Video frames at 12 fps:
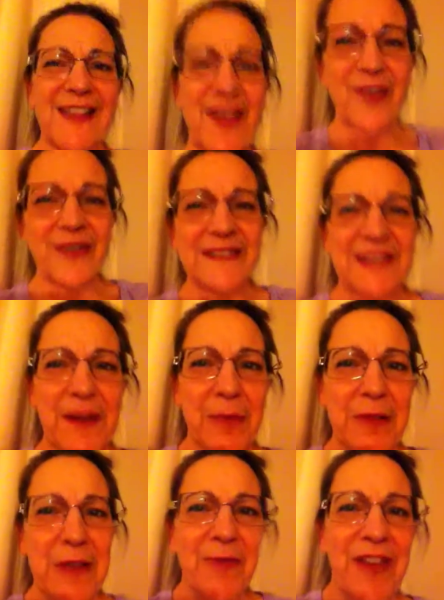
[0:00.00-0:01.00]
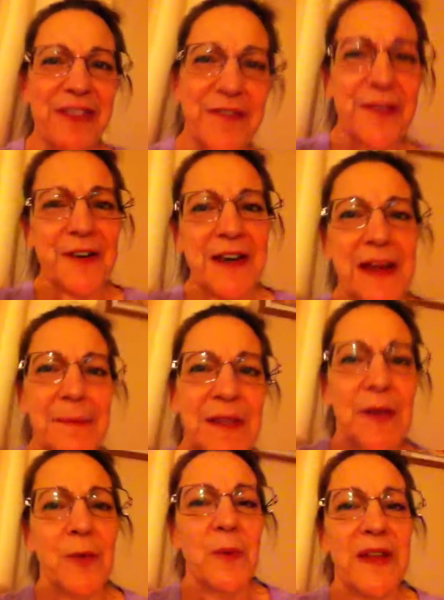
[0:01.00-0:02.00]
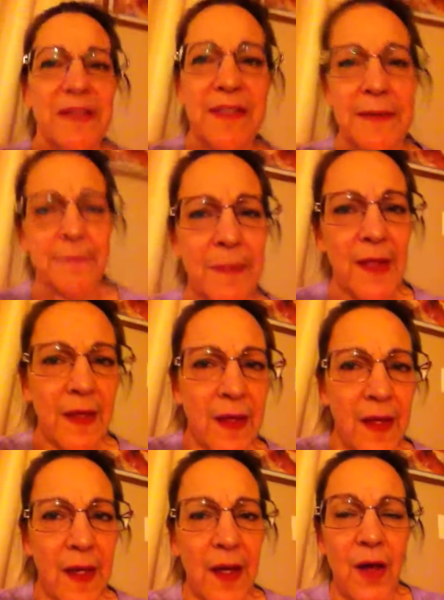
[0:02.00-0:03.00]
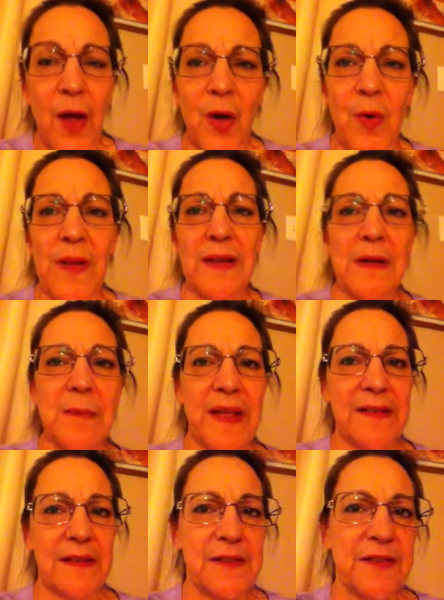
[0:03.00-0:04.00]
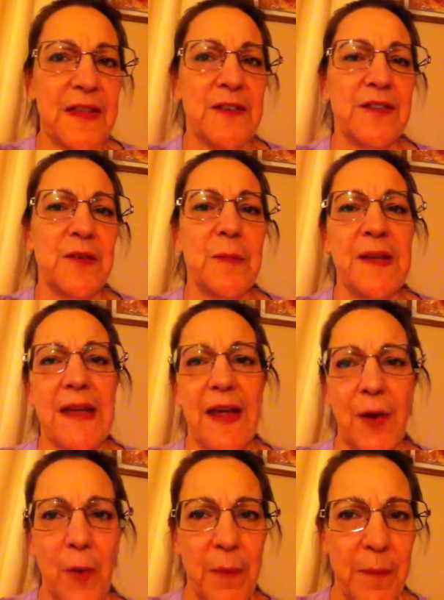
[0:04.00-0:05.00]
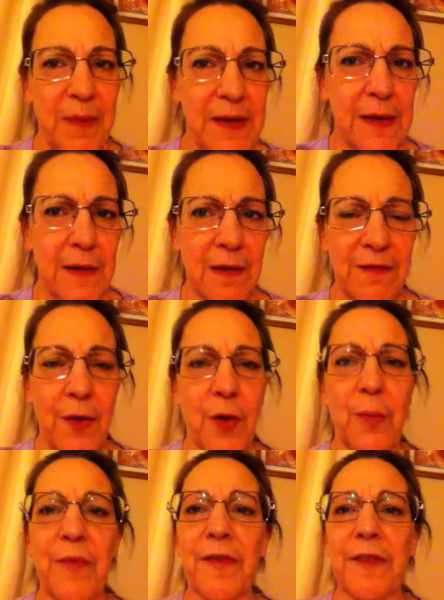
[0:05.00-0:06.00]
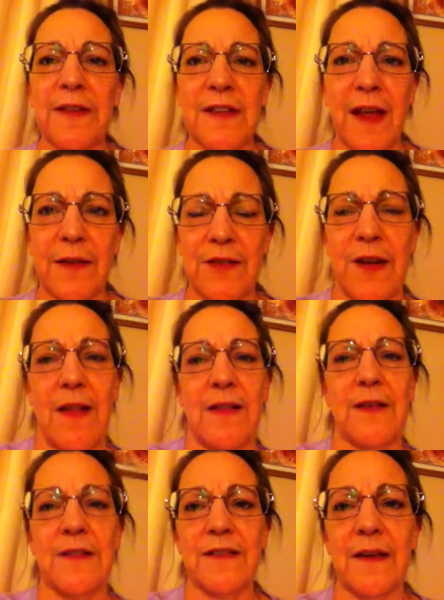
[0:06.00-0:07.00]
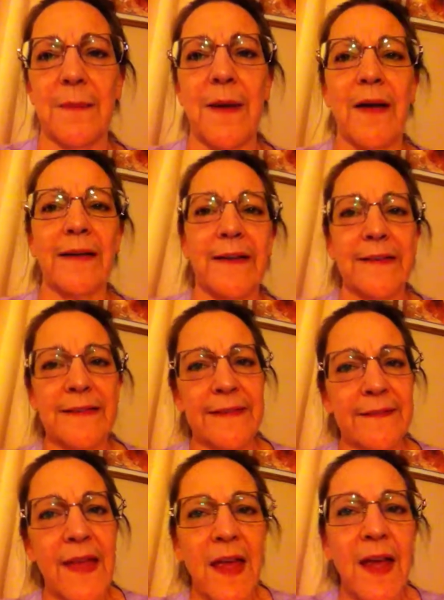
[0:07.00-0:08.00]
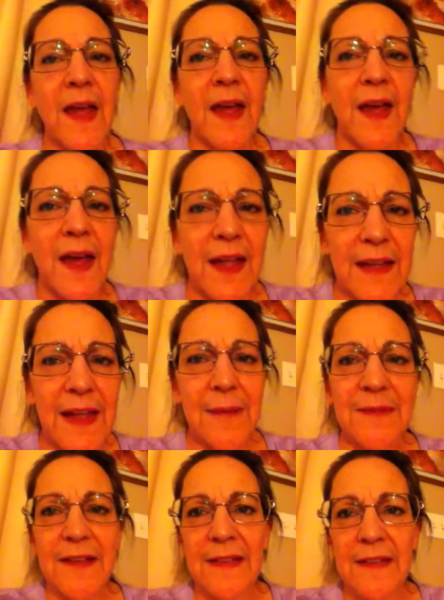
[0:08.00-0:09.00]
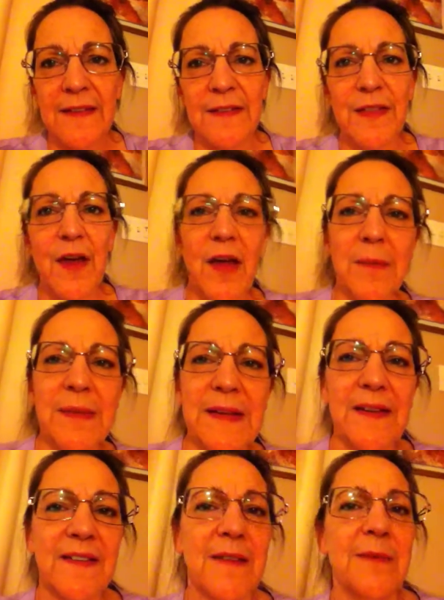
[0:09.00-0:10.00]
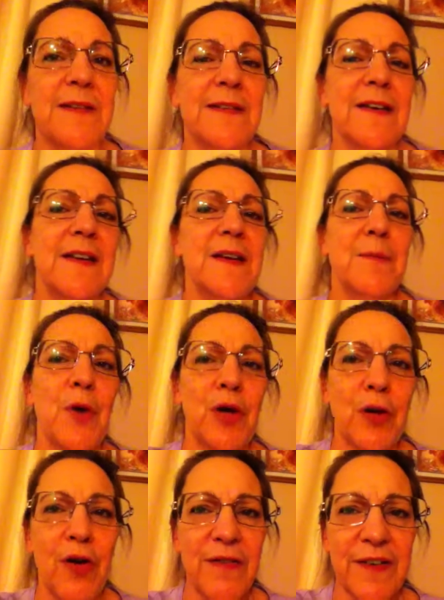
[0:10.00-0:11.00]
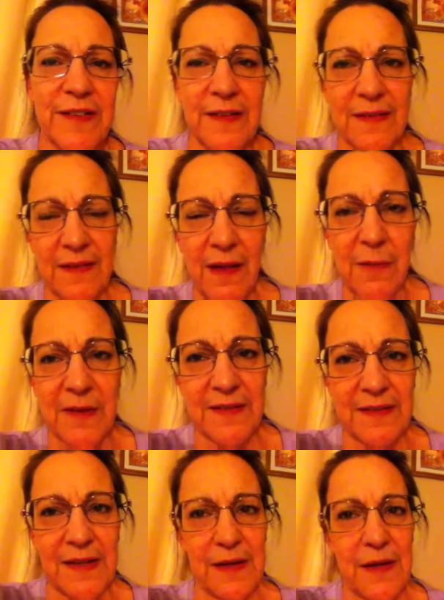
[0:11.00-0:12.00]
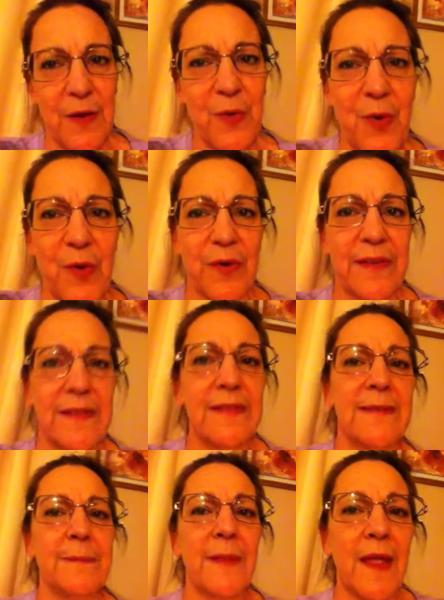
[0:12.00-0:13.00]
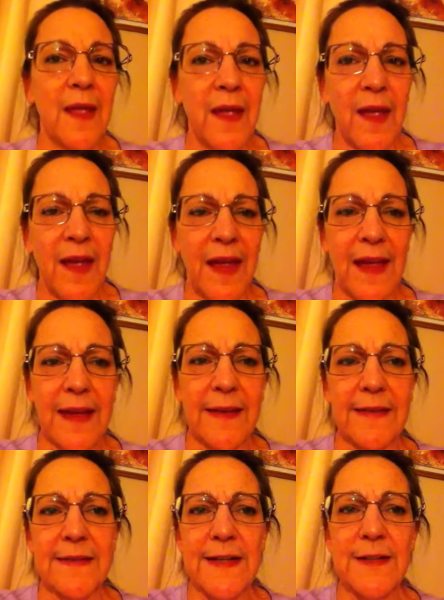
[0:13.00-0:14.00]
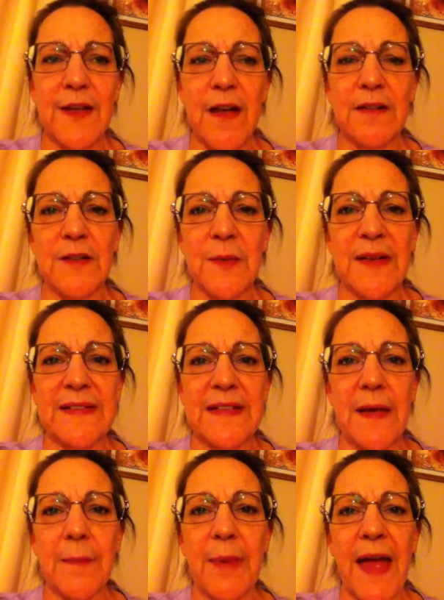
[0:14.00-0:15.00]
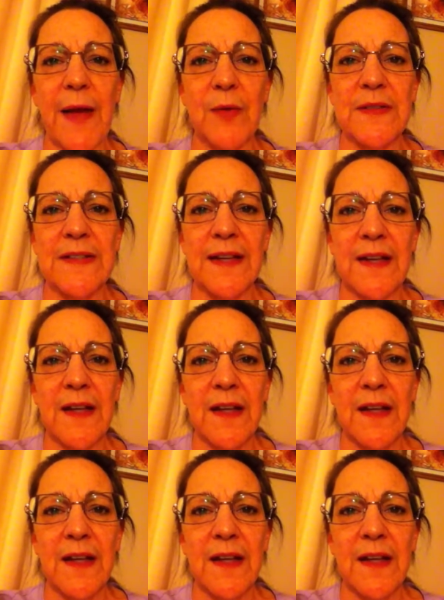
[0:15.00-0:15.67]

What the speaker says: Hello, it's Kimberly Rutherford, and I'm here with, a little message that should be, I hope, a beacon of hope for the tech-challenged among us. I came to this thought because I've been studying Mark Hoverson's Solomon CEO courses, and he talked to us about